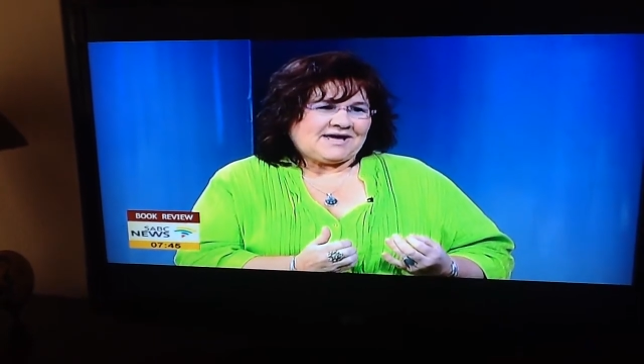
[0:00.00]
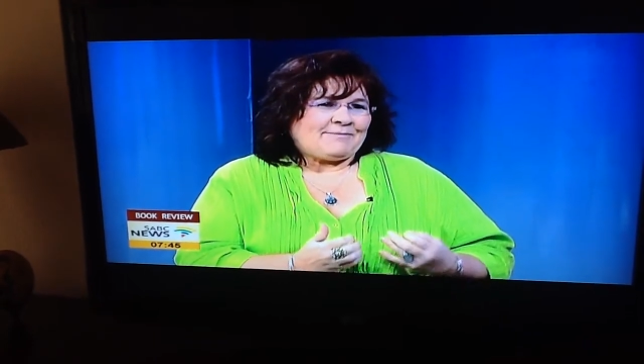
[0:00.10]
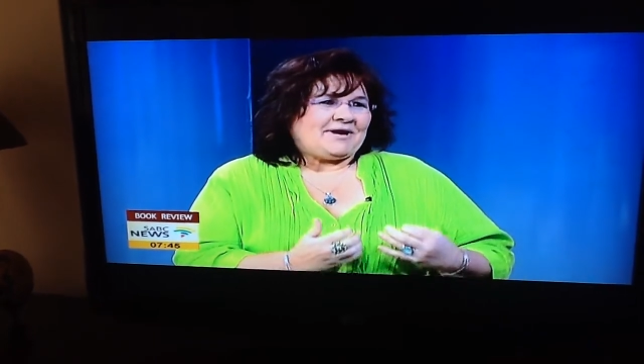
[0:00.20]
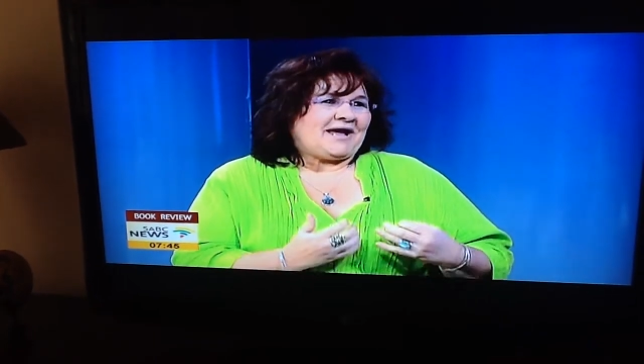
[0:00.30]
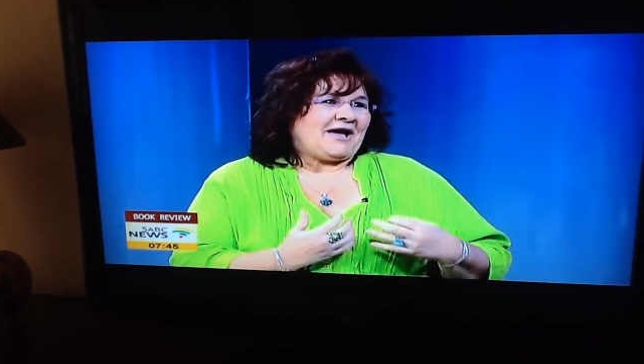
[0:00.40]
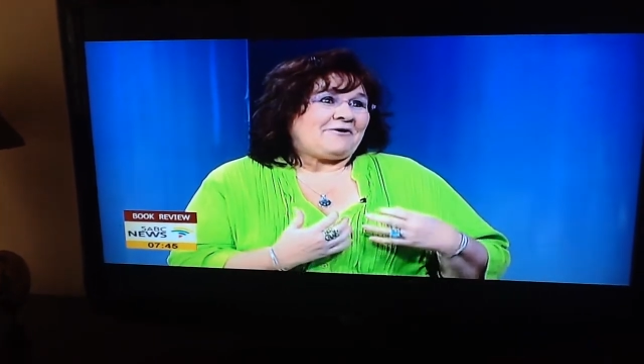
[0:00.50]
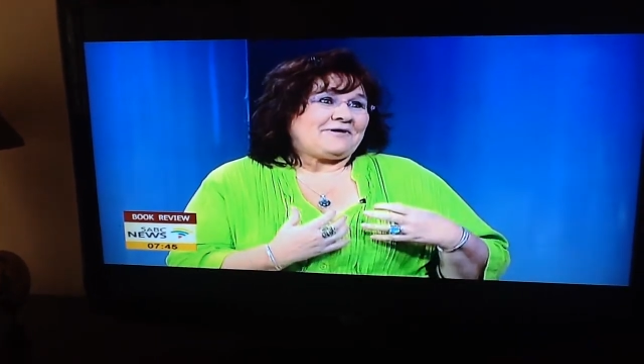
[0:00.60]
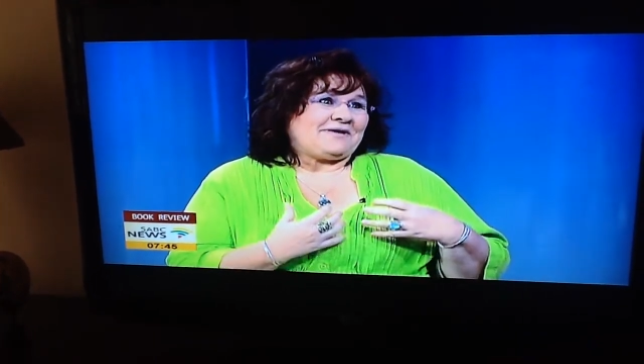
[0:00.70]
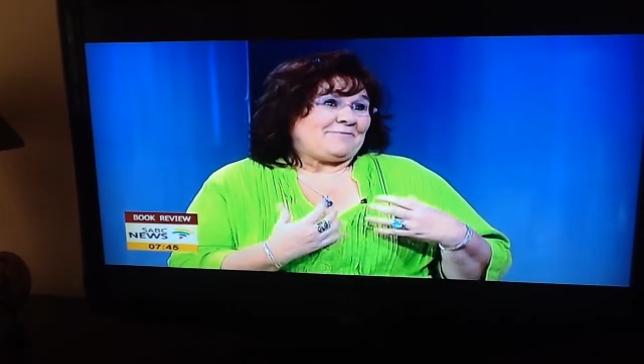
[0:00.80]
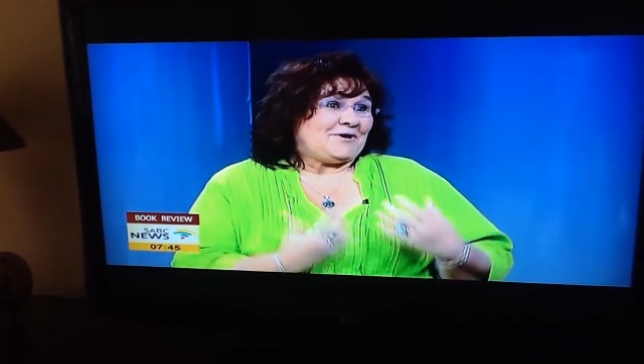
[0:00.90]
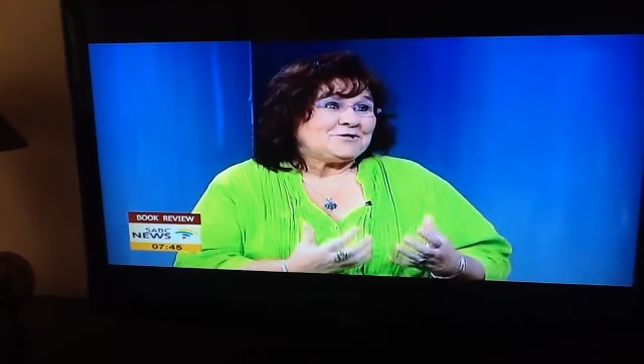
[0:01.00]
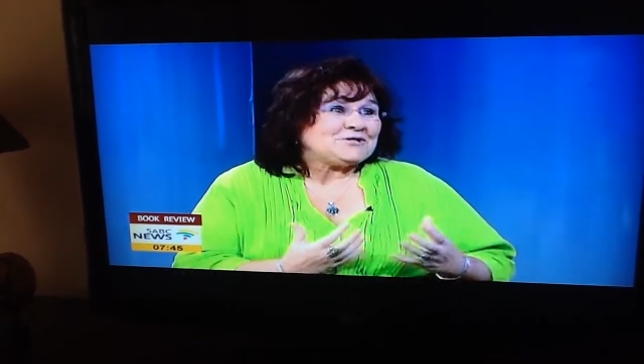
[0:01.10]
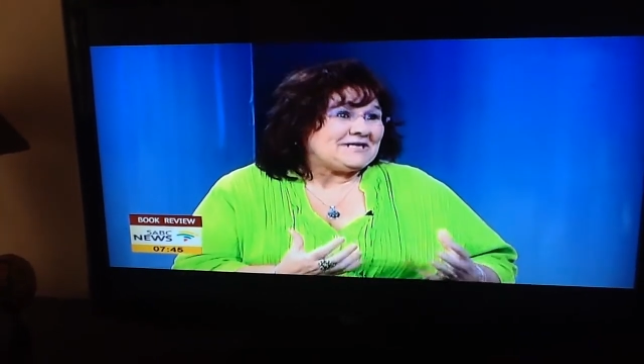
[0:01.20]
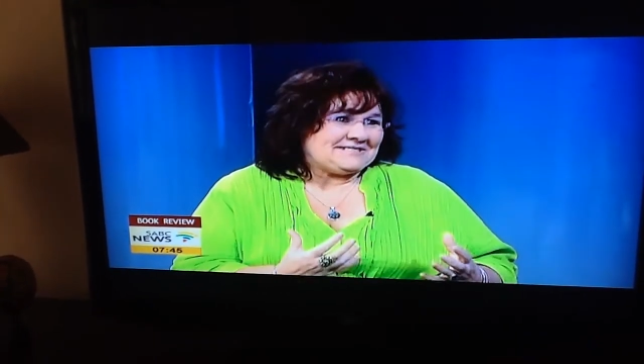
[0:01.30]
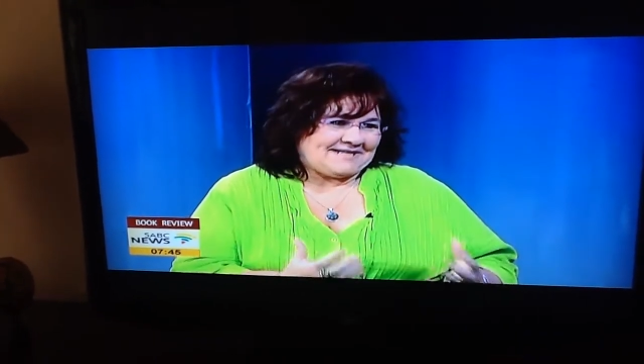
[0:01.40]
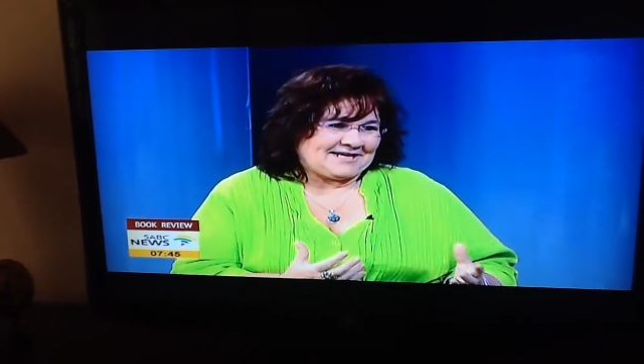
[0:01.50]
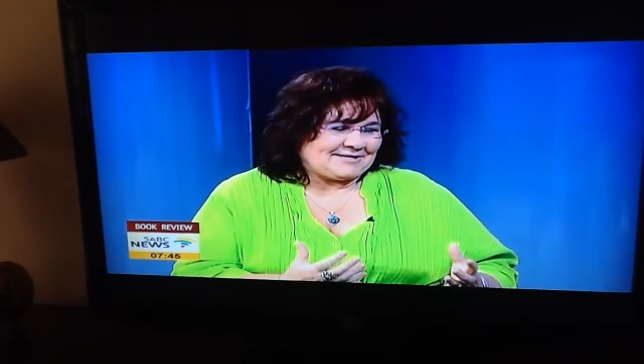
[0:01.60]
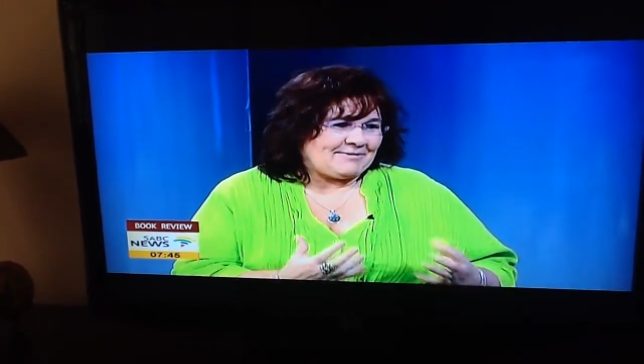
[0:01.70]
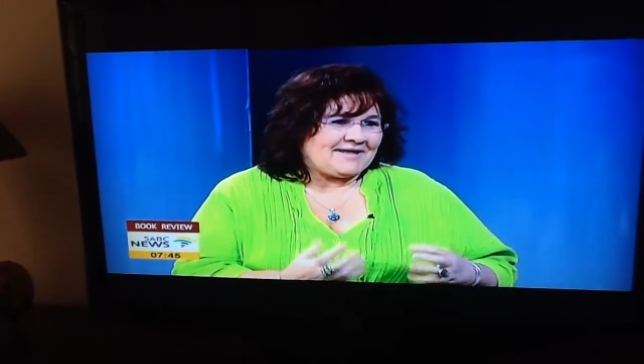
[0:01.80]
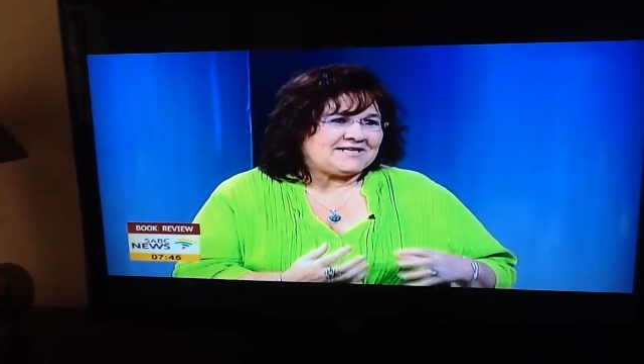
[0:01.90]
I mean, how emotional is that?
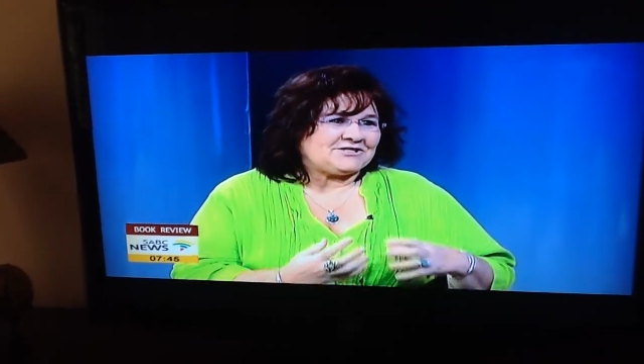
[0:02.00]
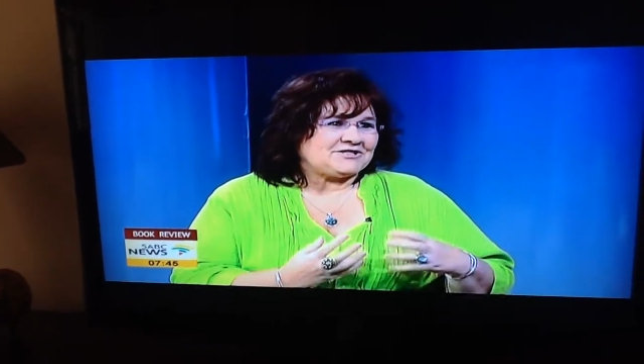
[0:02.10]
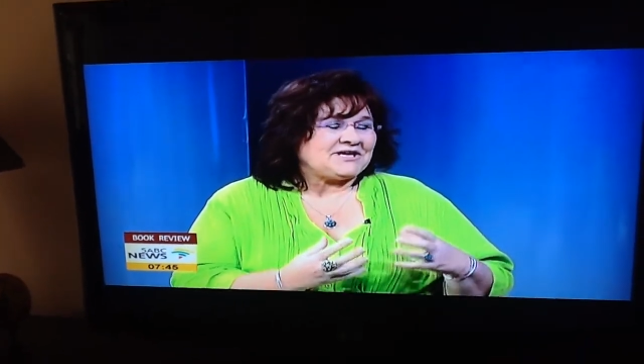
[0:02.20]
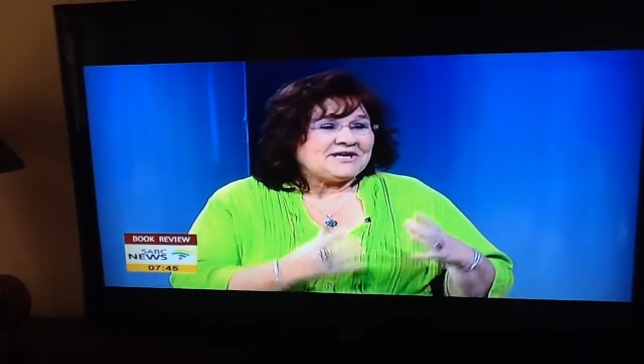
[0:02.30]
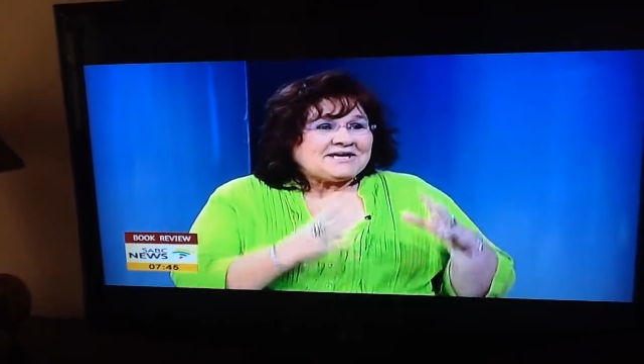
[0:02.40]
I mean, that is just